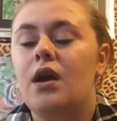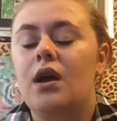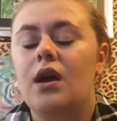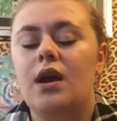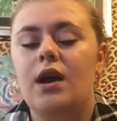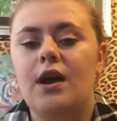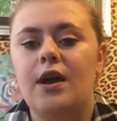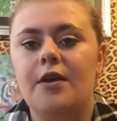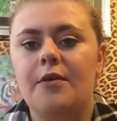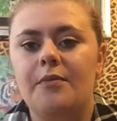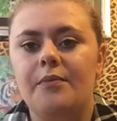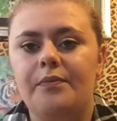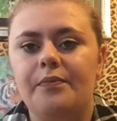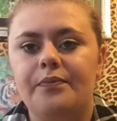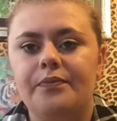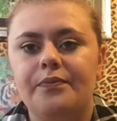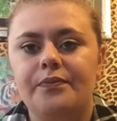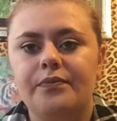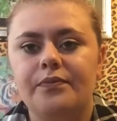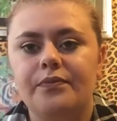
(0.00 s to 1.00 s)
Um,
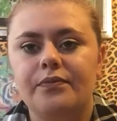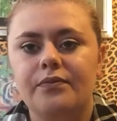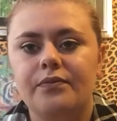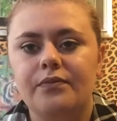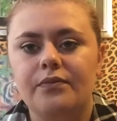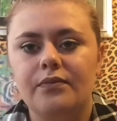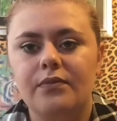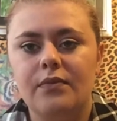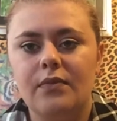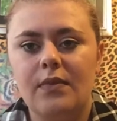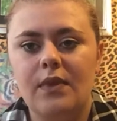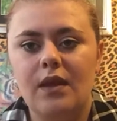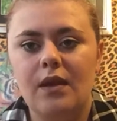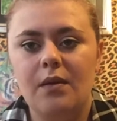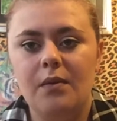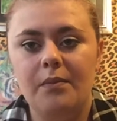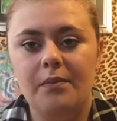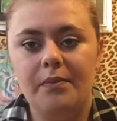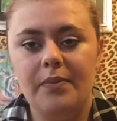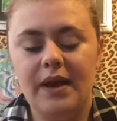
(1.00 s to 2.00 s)

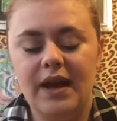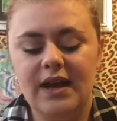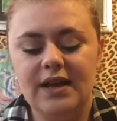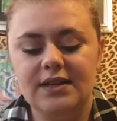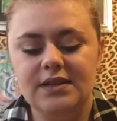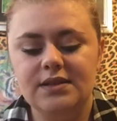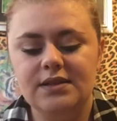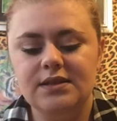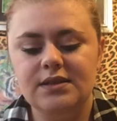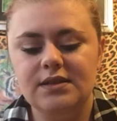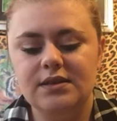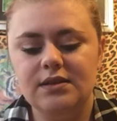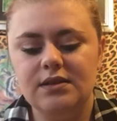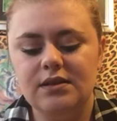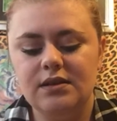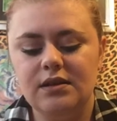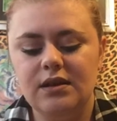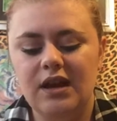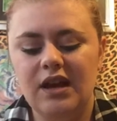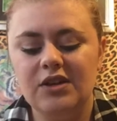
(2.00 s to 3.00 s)
but
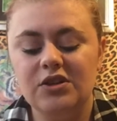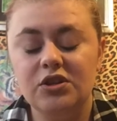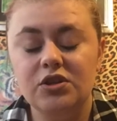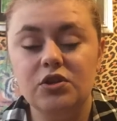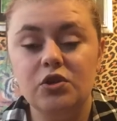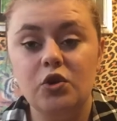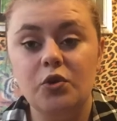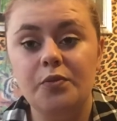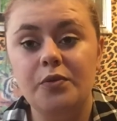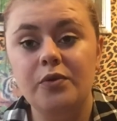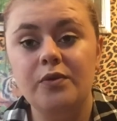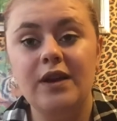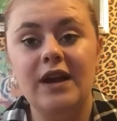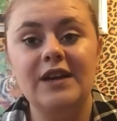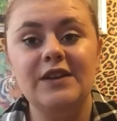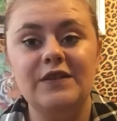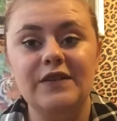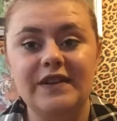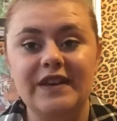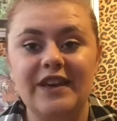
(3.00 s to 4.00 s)
I just hope you
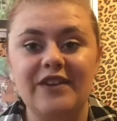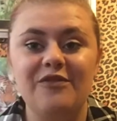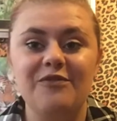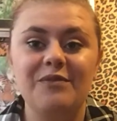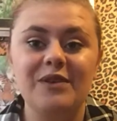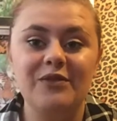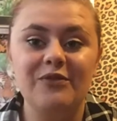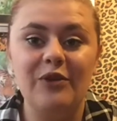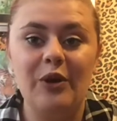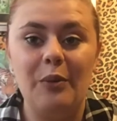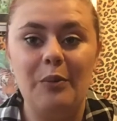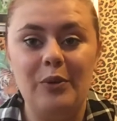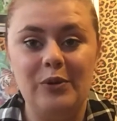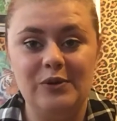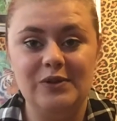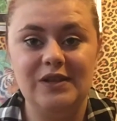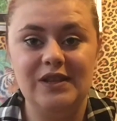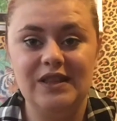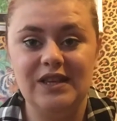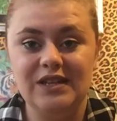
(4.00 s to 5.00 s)
guys forgive me for not
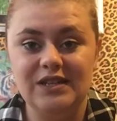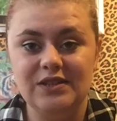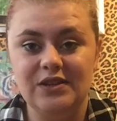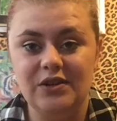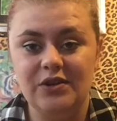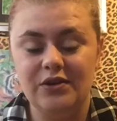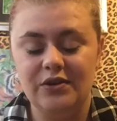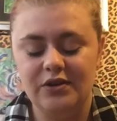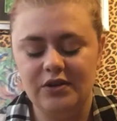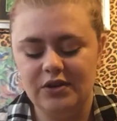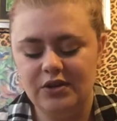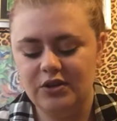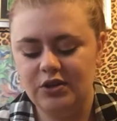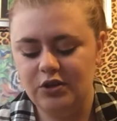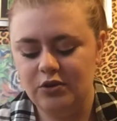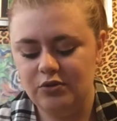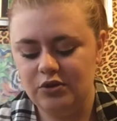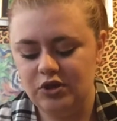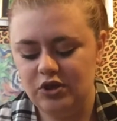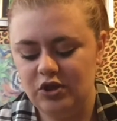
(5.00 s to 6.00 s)
posting things on
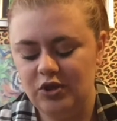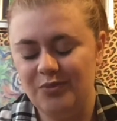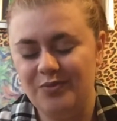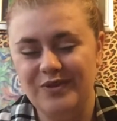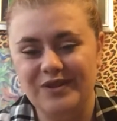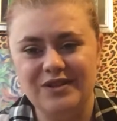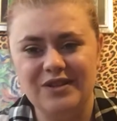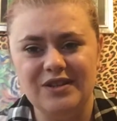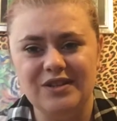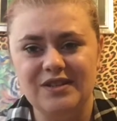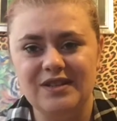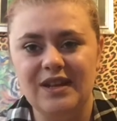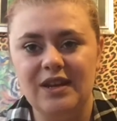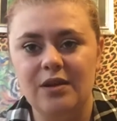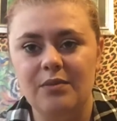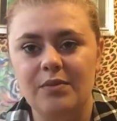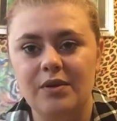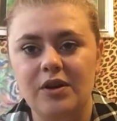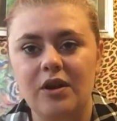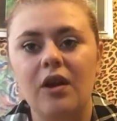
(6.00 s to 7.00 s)
YouTube. It's
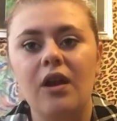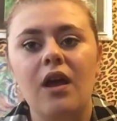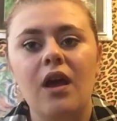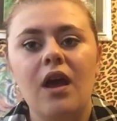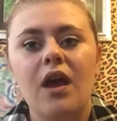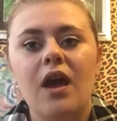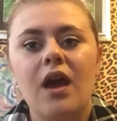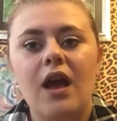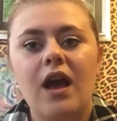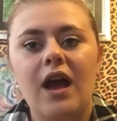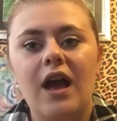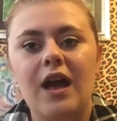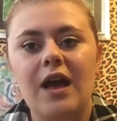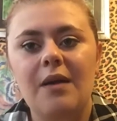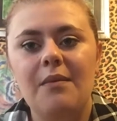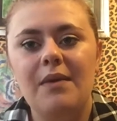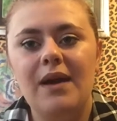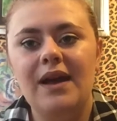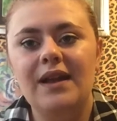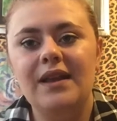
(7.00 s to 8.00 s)
understandable.
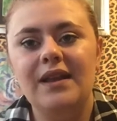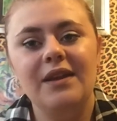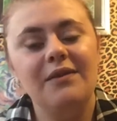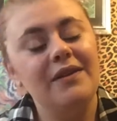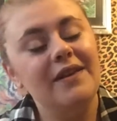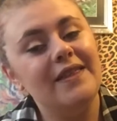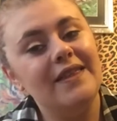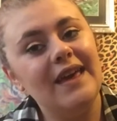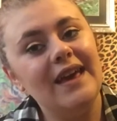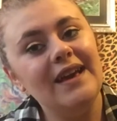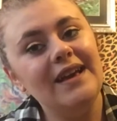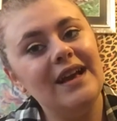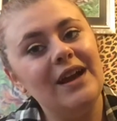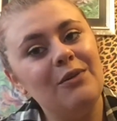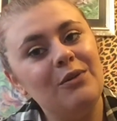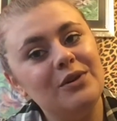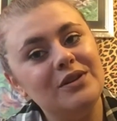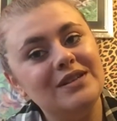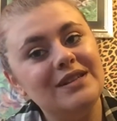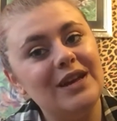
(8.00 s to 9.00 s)
Um, and another thing I
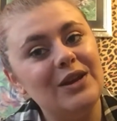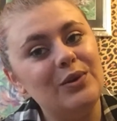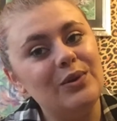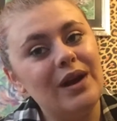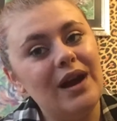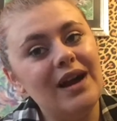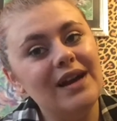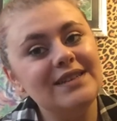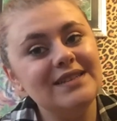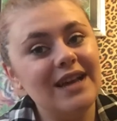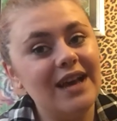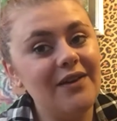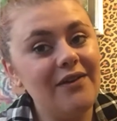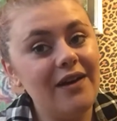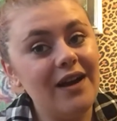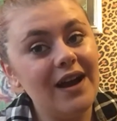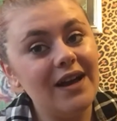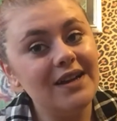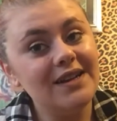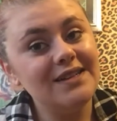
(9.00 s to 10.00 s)
want to tell you guys, I've
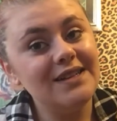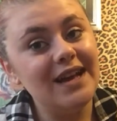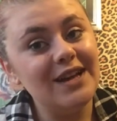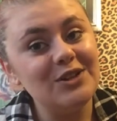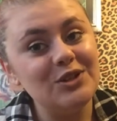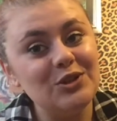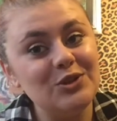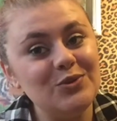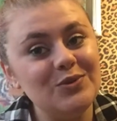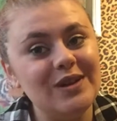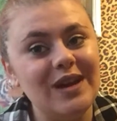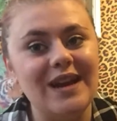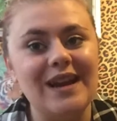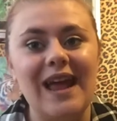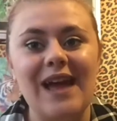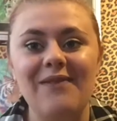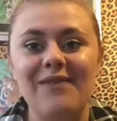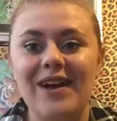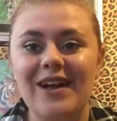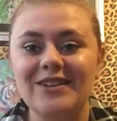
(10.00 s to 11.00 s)
had a tattoo done.
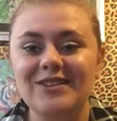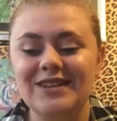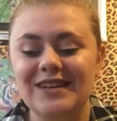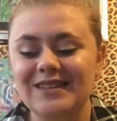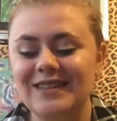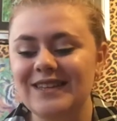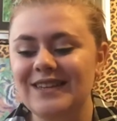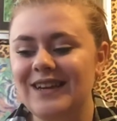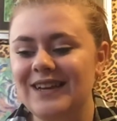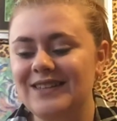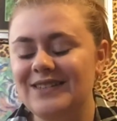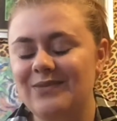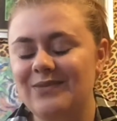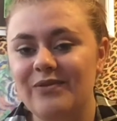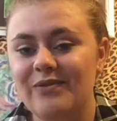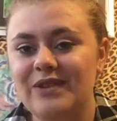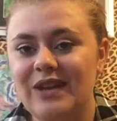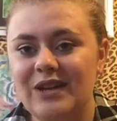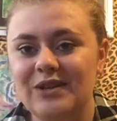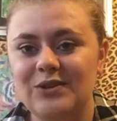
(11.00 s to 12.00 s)
I've actually had the guts
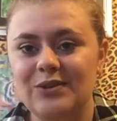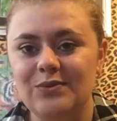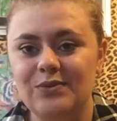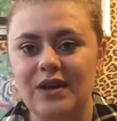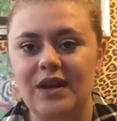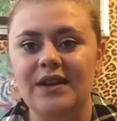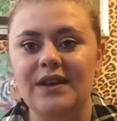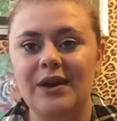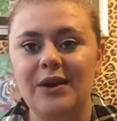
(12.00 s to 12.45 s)
a tattoo done.